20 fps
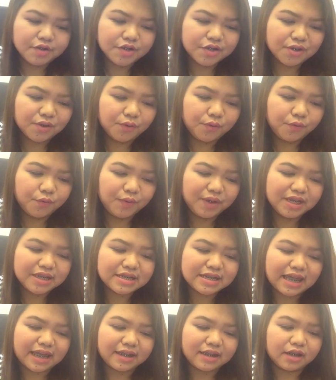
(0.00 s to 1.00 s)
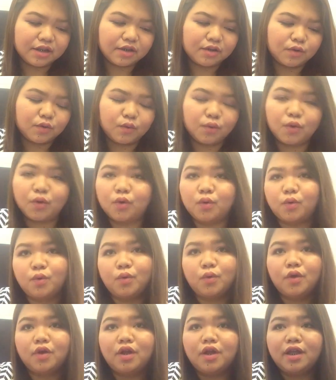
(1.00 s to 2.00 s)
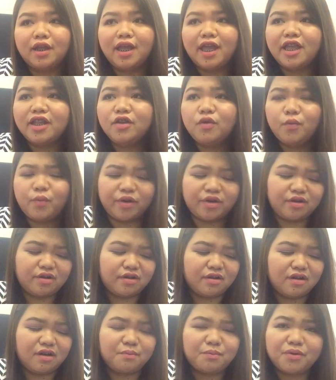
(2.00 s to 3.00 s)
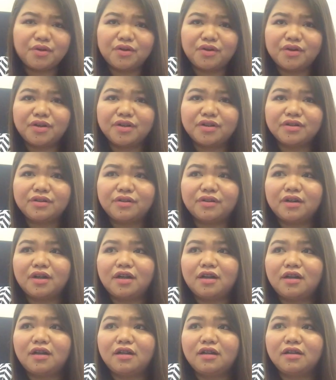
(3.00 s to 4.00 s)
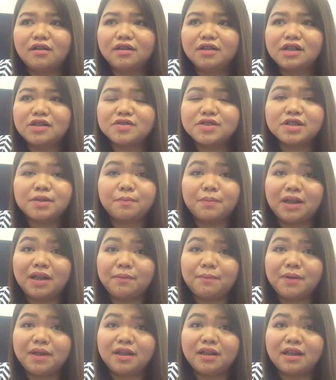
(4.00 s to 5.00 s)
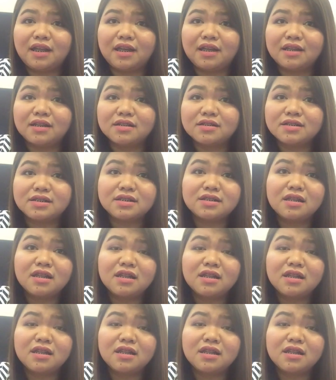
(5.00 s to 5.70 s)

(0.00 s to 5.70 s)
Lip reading: So, we decided to go anywhere abroad or dito sa Pilipinas.